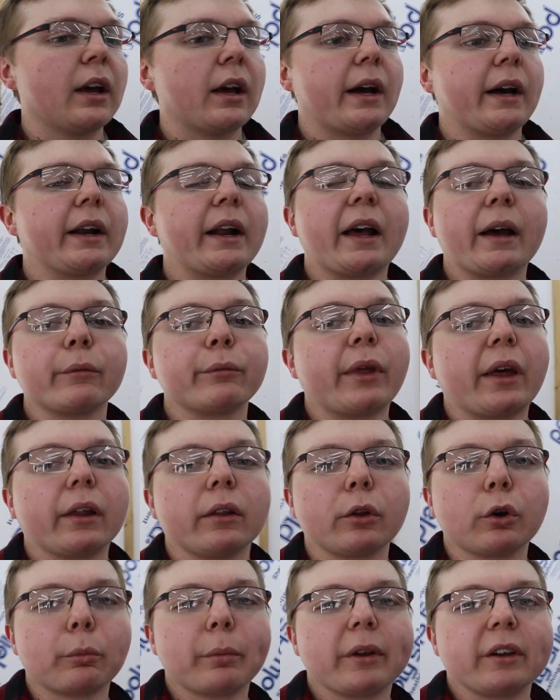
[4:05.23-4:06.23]
I'd have that
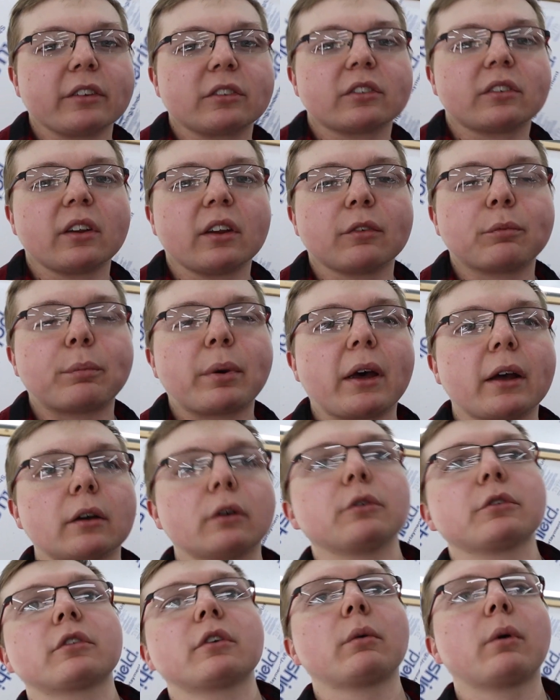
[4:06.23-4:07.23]
little bit of stiff
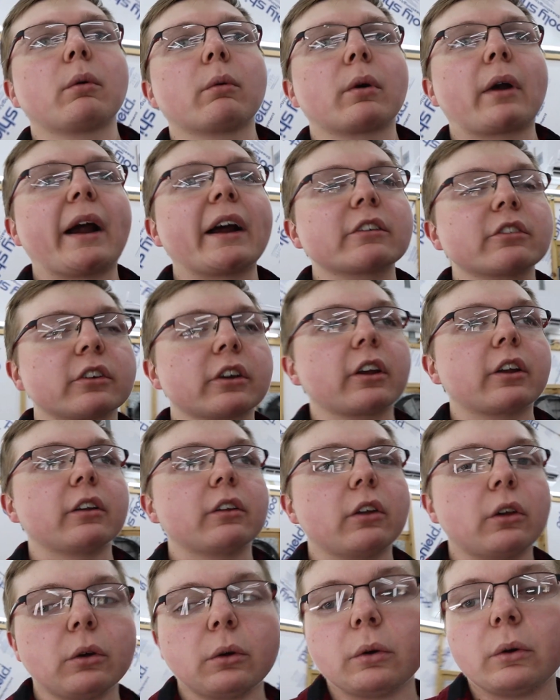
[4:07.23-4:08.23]
pedal. So what we're actually gonna
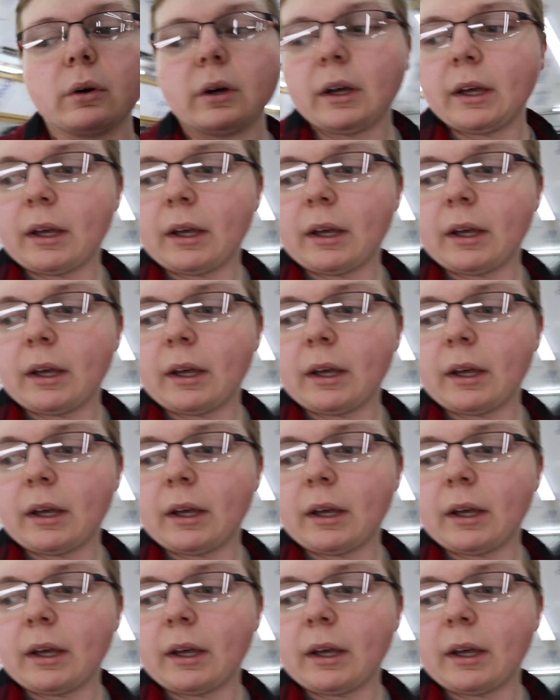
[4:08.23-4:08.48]
do